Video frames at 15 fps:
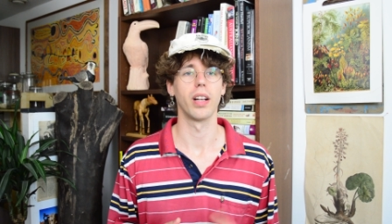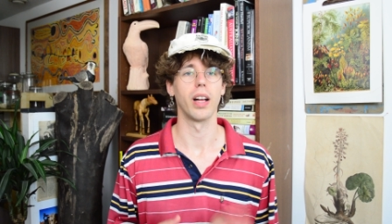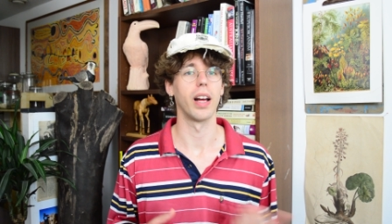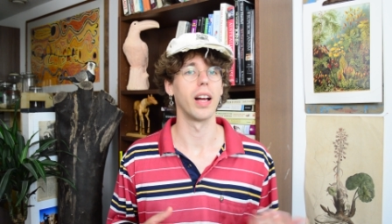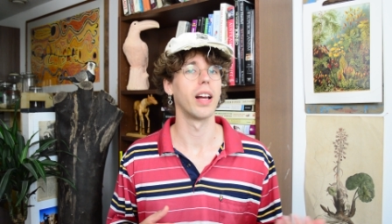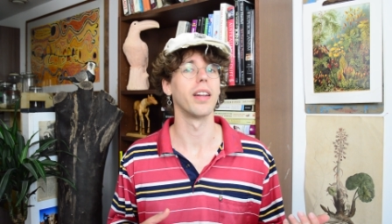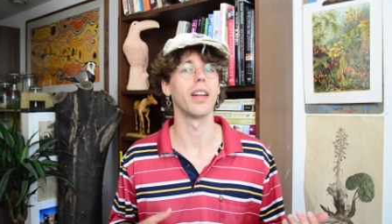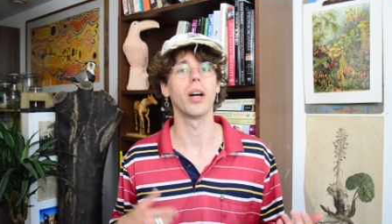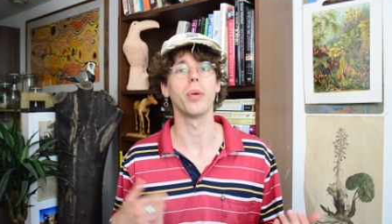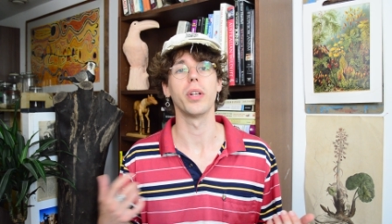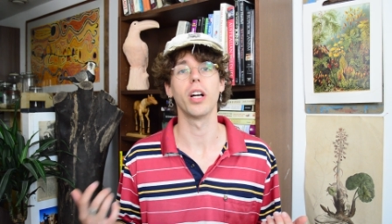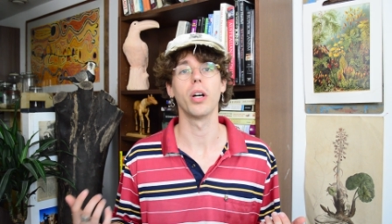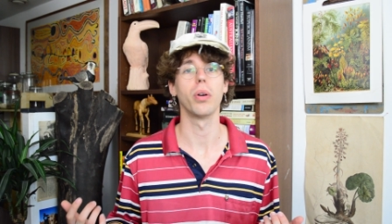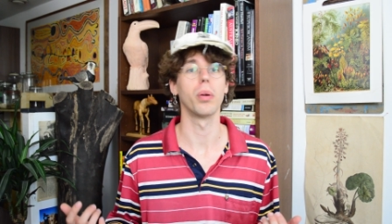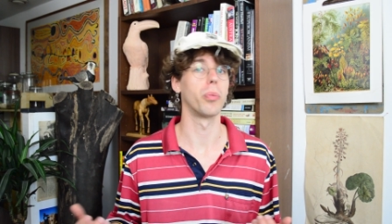And now we
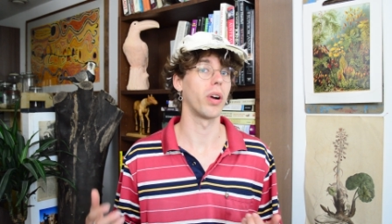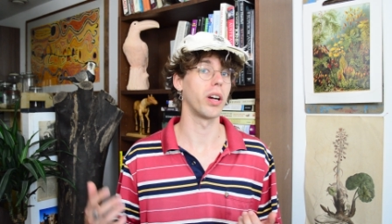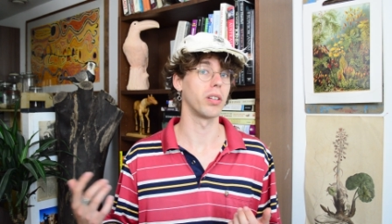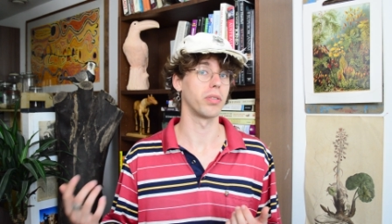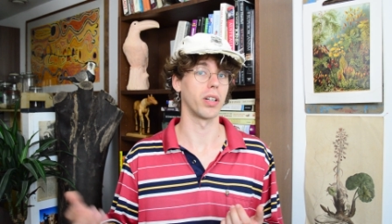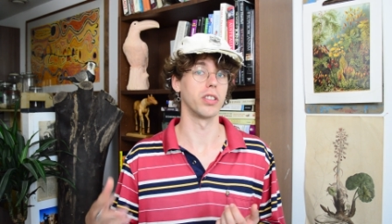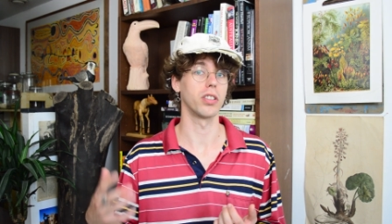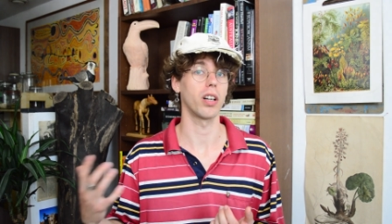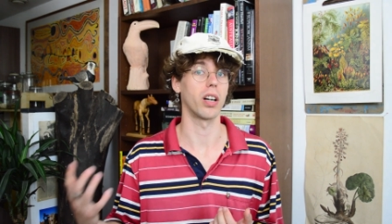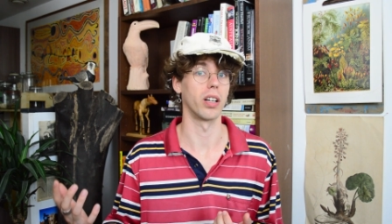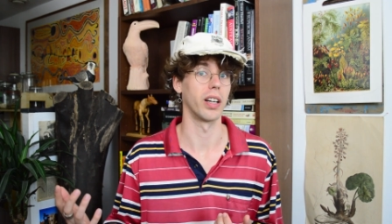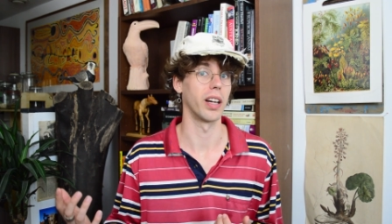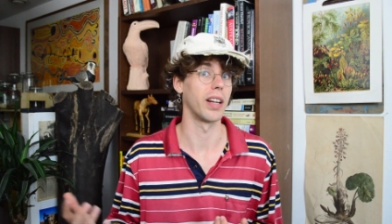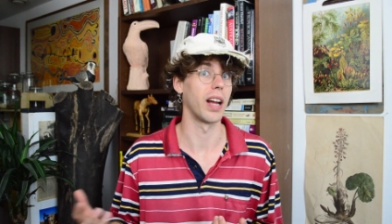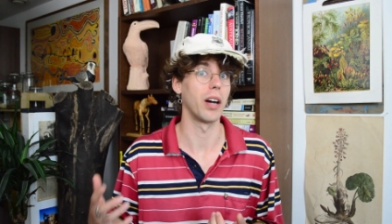know what bryophytes
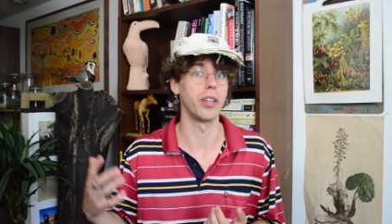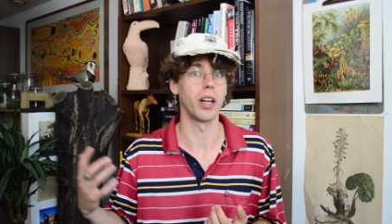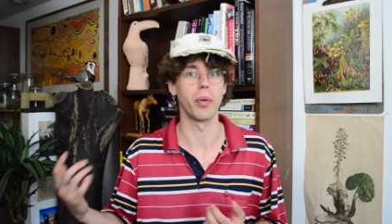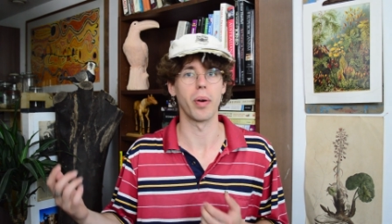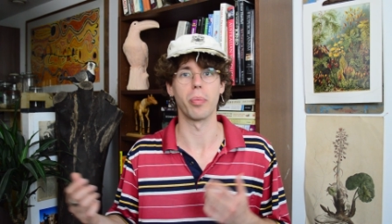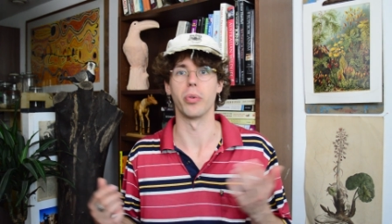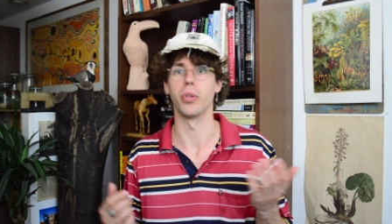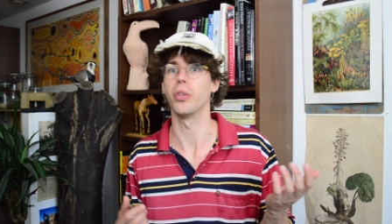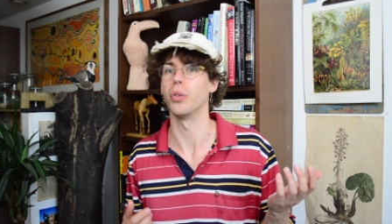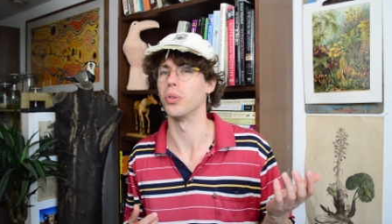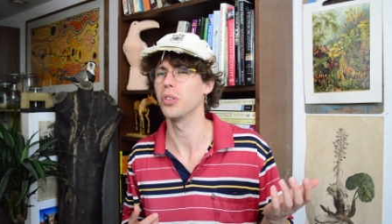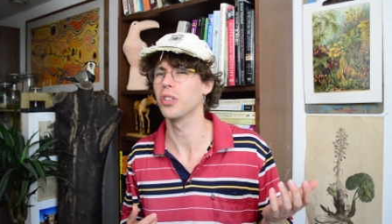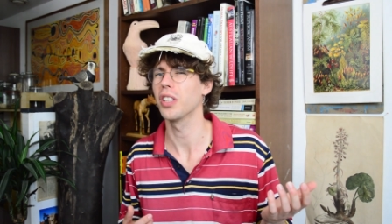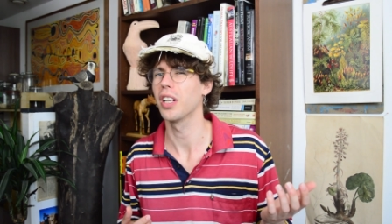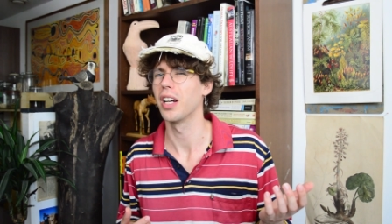are and how they
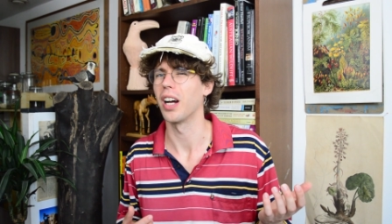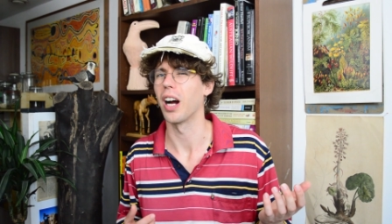reproduce,